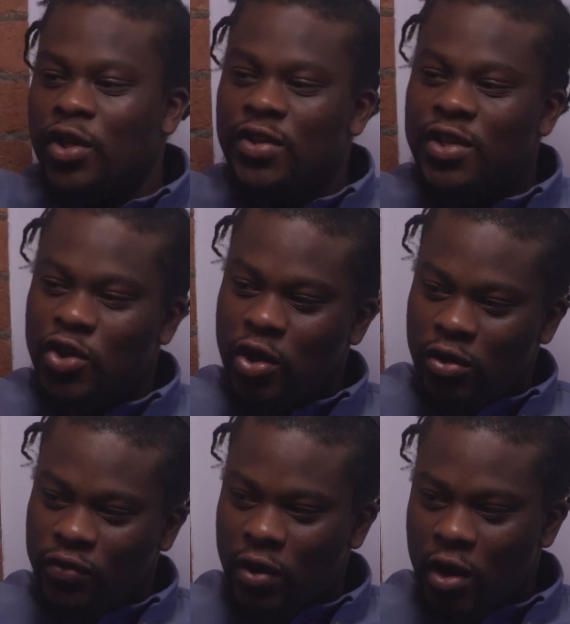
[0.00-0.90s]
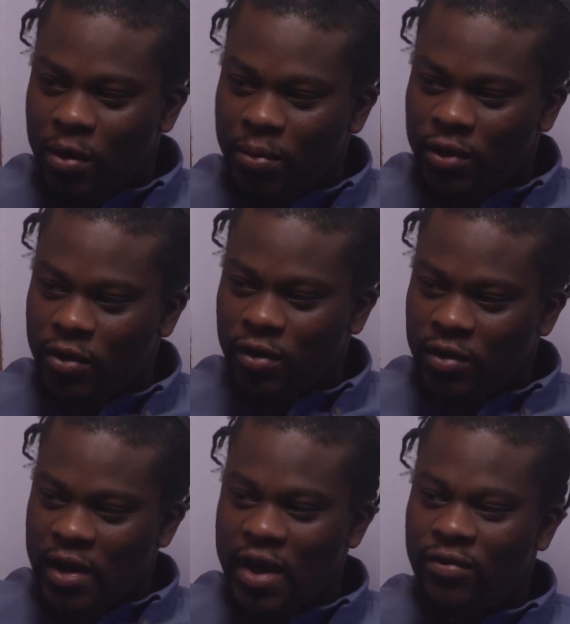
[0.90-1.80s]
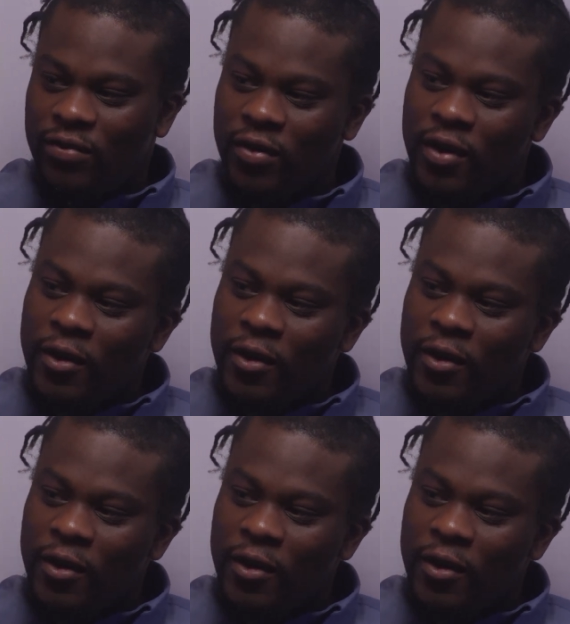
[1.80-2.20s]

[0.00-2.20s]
is in charge of the army is going to have,